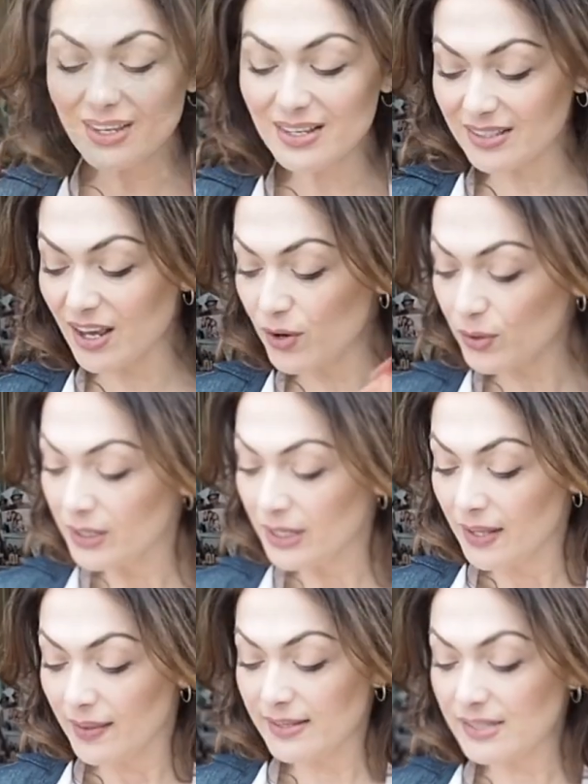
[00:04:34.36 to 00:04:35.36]
So
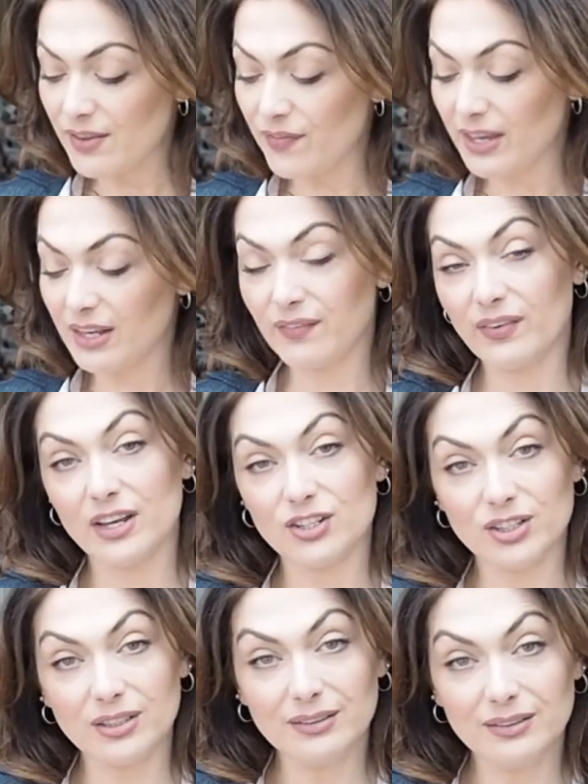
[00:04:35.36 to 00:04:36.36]
this is the vegan
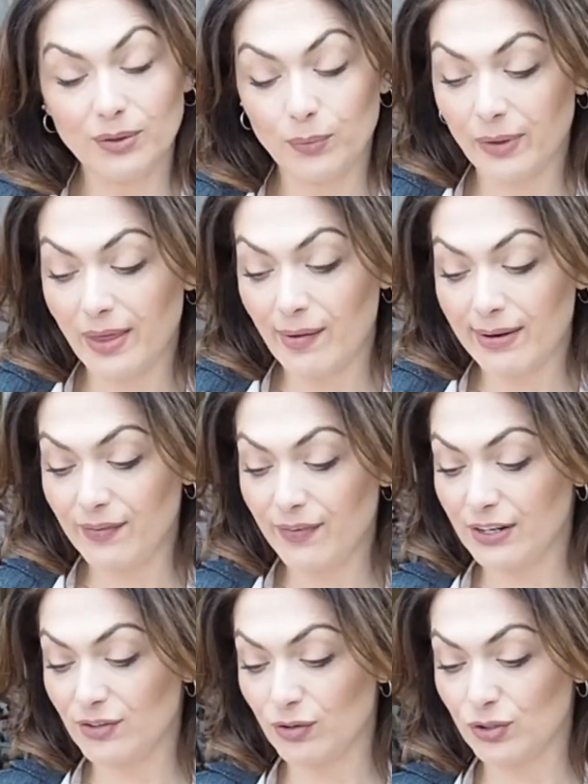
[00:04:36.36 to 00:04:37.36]
version without any
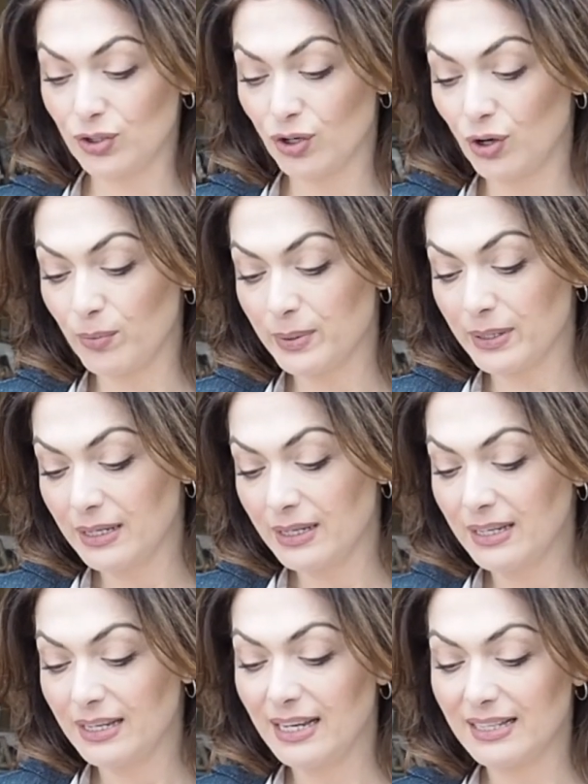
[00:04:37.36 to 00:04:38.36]
feta on top.
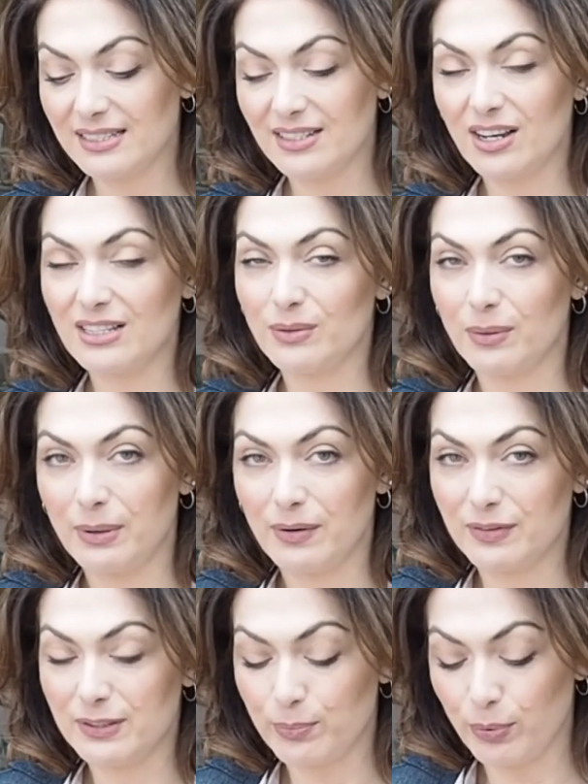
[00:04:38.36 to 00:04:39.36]
It's nice with a bit of
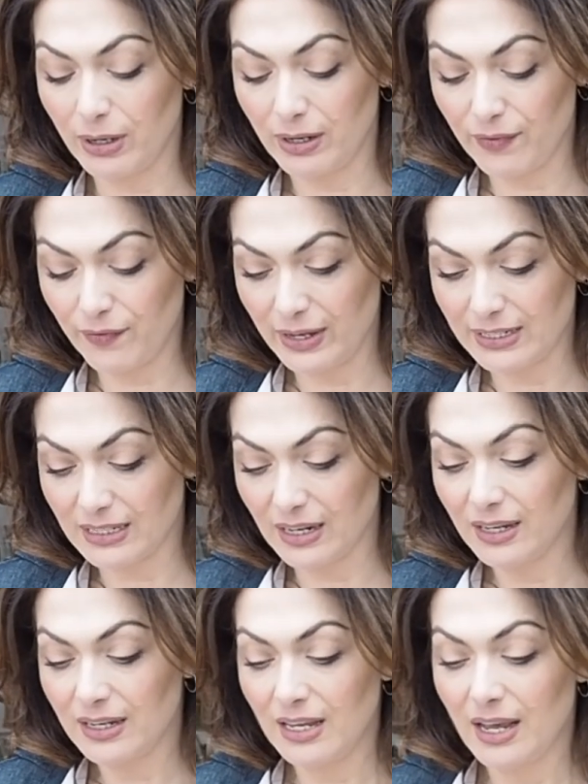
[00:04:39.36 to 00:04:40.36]
sprinkle of feta.
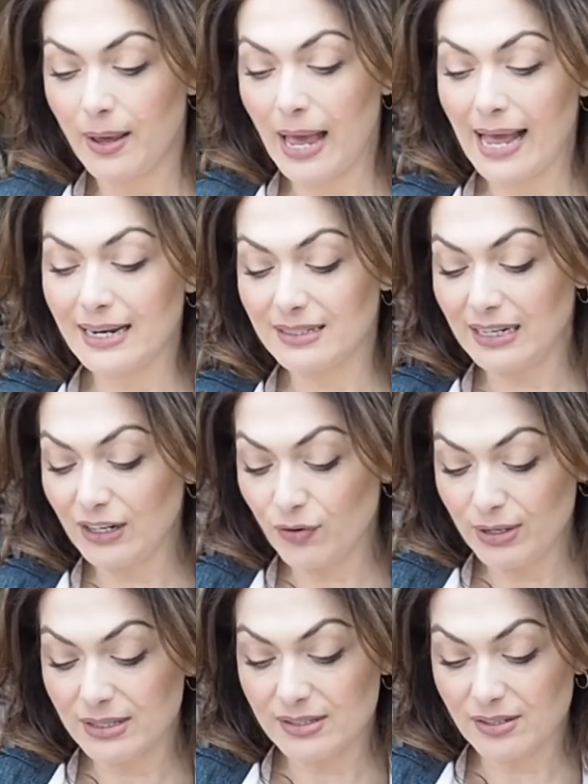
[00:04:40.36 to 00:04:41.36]
And in
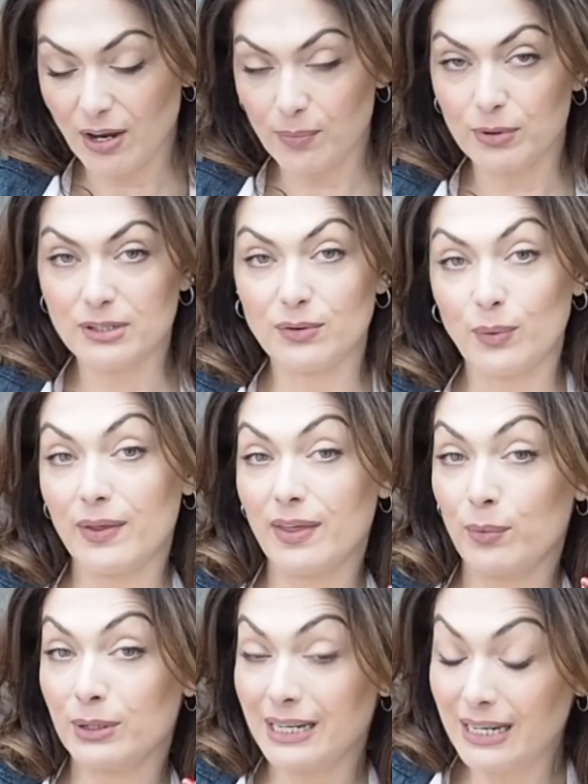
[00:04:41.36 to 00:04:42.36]
Greece and Cyprus, the way they
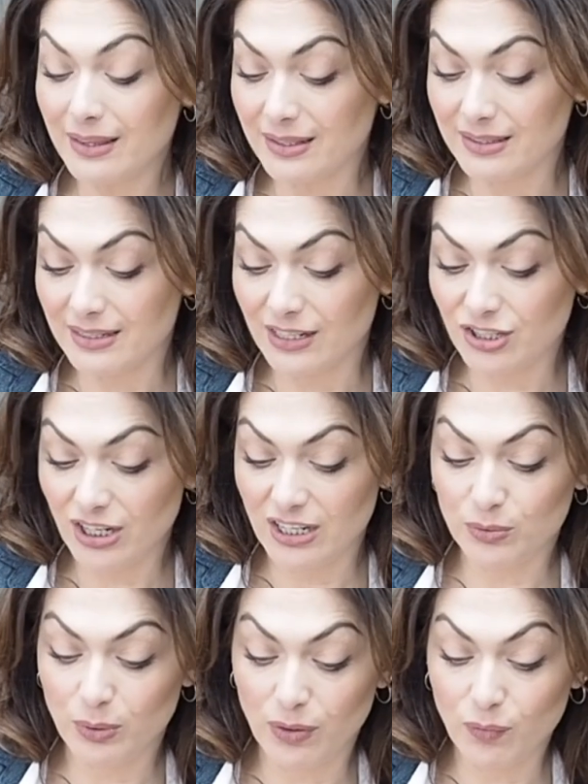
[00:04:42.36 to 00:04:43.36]
would eat this dish is
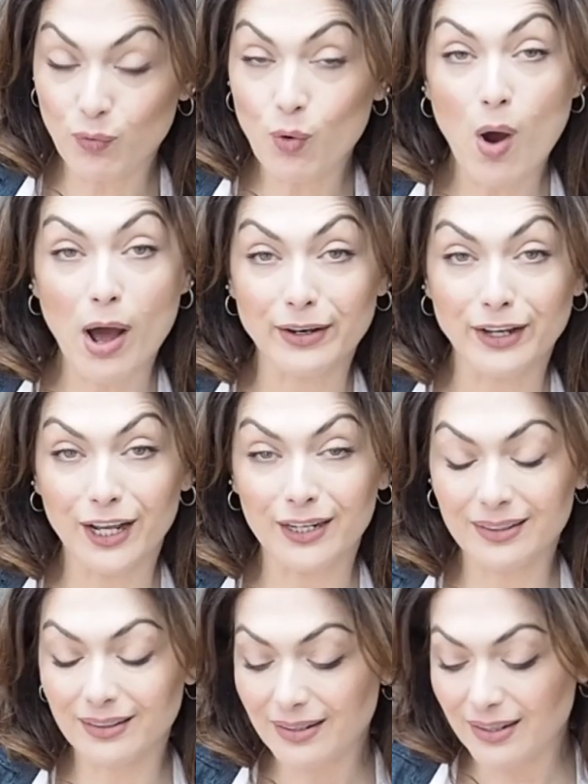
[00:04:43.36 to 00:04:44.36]
with raw onion,
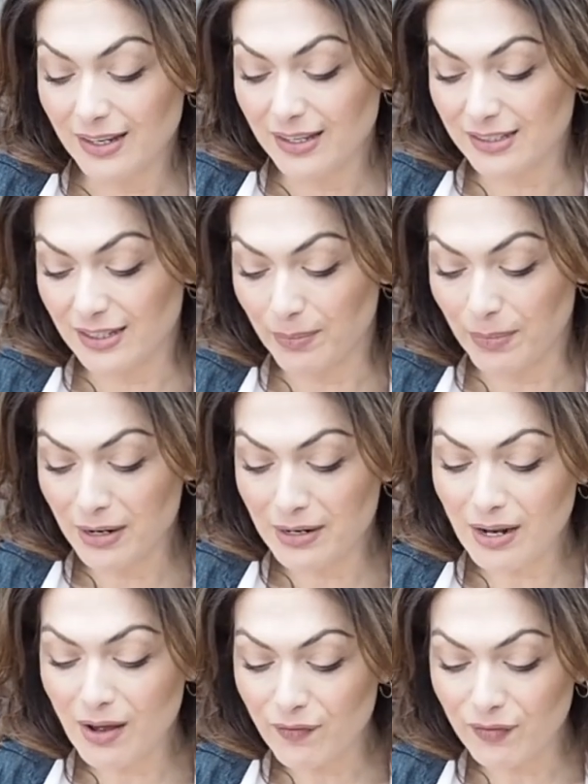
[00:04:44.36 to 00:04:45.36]
some
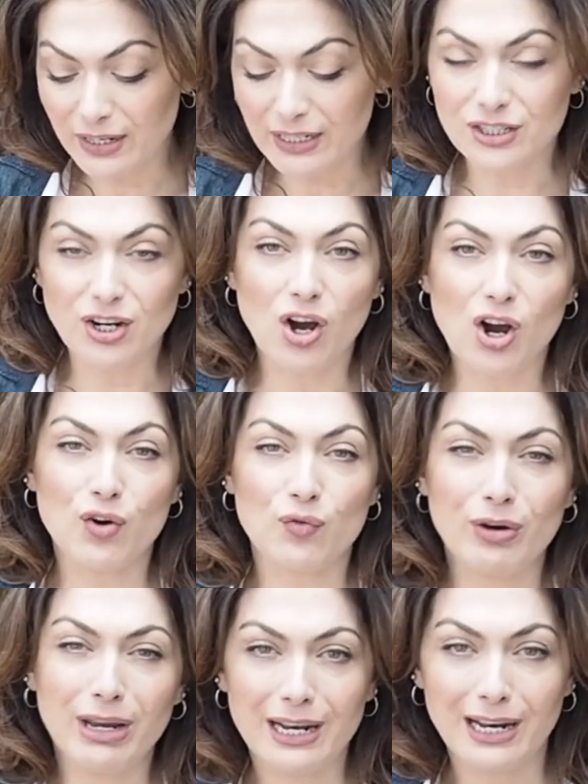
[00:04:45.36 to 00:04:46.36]
lovely dark
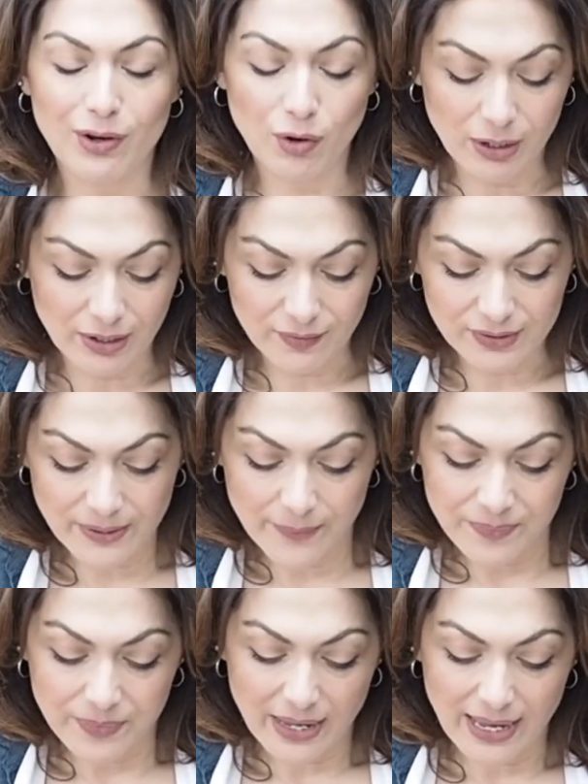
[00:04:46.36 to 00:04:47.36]
wrinkly olives,
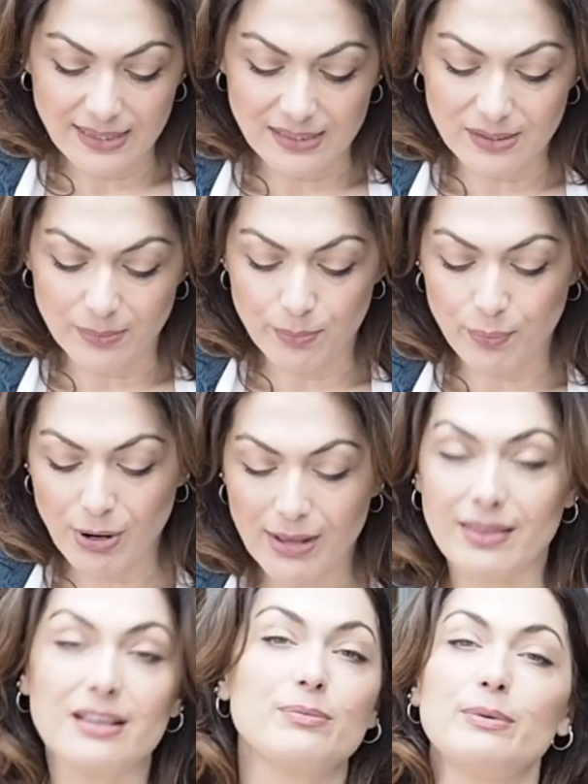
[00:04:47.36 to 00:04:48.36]
and some bread
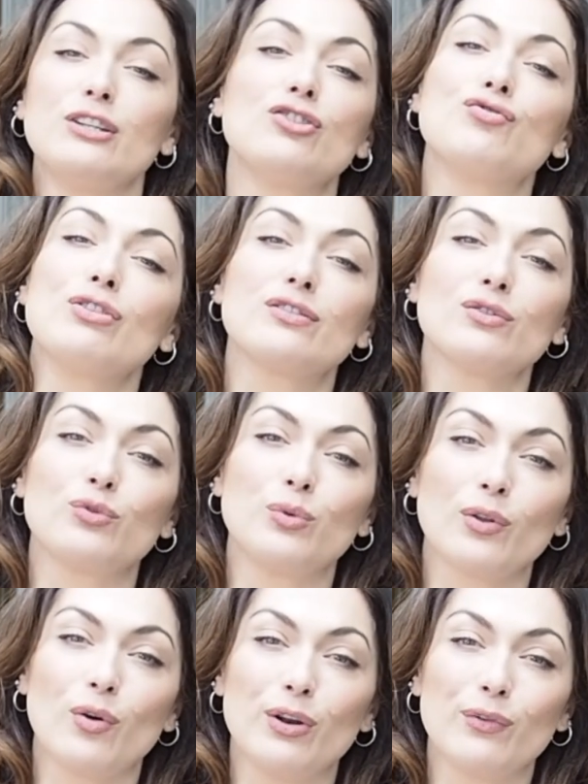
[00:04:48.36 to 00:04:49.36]
that's been drizzled with
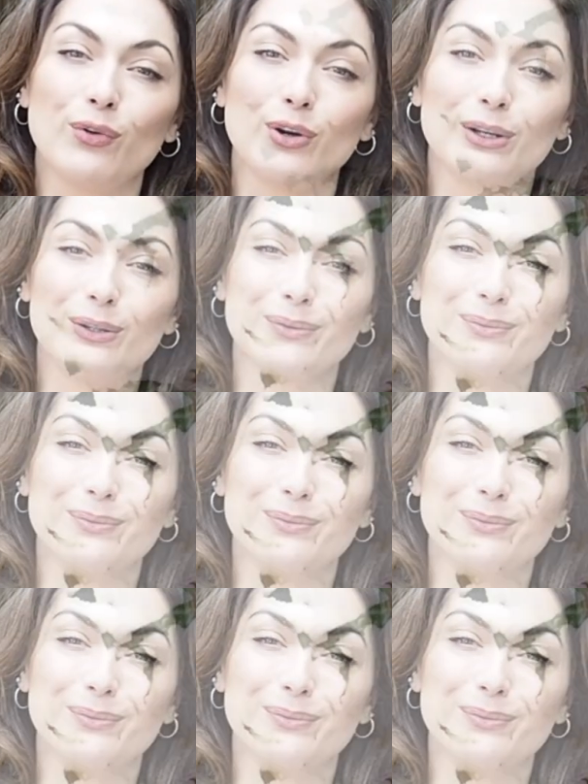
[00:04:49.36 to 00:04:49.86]
olive oil.